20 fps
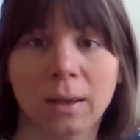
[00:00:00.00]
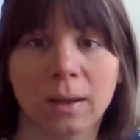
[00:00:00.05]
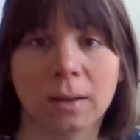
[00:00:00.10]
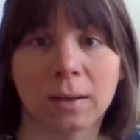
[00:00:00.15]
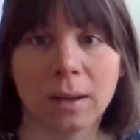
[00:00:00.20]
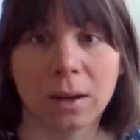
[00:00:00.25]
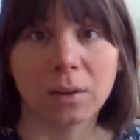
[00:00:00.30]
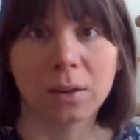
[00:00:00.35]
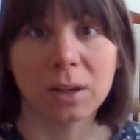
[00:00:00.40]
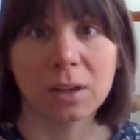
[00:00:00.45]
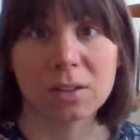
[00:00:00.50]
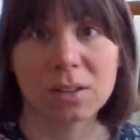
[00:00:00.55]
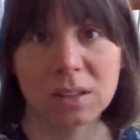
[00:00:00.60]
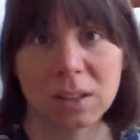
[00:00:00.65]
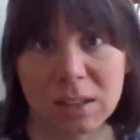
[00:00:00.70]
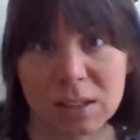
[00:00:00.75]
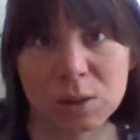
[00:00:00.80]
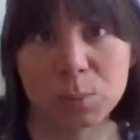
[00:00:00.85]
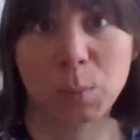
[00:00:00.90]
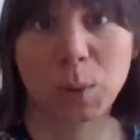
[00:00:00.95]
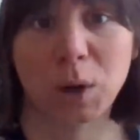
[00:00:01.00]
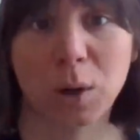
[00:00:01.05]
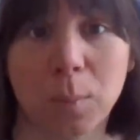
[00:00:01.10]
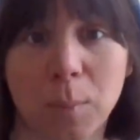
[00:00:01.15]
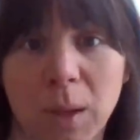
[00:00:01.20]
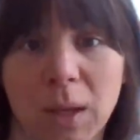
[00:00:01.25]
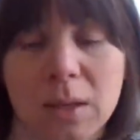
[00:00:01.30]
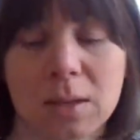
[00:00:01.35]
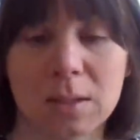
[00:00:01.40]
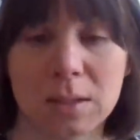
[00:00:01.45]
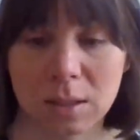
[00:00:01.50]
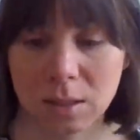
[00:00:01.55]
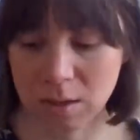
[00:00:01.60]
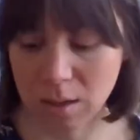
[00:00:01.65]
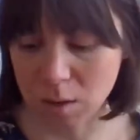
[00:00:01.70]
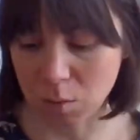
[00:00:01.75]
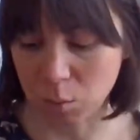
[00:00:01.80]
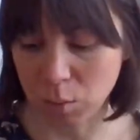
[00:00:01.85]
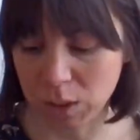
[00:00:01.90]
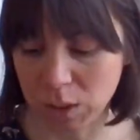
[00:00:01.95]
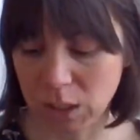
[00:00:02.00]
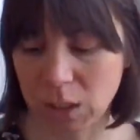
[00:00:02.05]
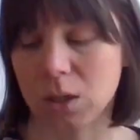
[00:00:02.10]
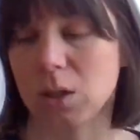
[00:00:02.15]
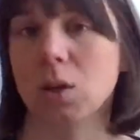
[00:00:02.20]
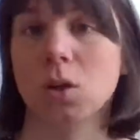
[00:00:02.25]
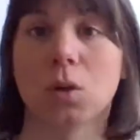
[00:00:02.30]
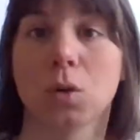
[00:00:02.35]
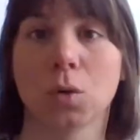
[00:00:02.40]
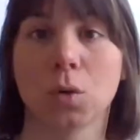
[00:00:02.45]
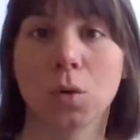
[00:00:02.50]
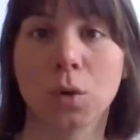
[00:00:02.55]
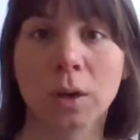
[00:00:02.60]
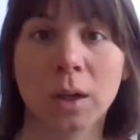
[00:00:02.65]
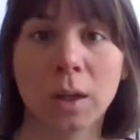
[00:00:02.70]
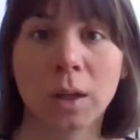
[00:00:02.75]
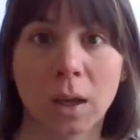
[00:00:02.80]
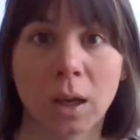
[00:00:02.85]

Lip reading: Now here's an experiment that we can do.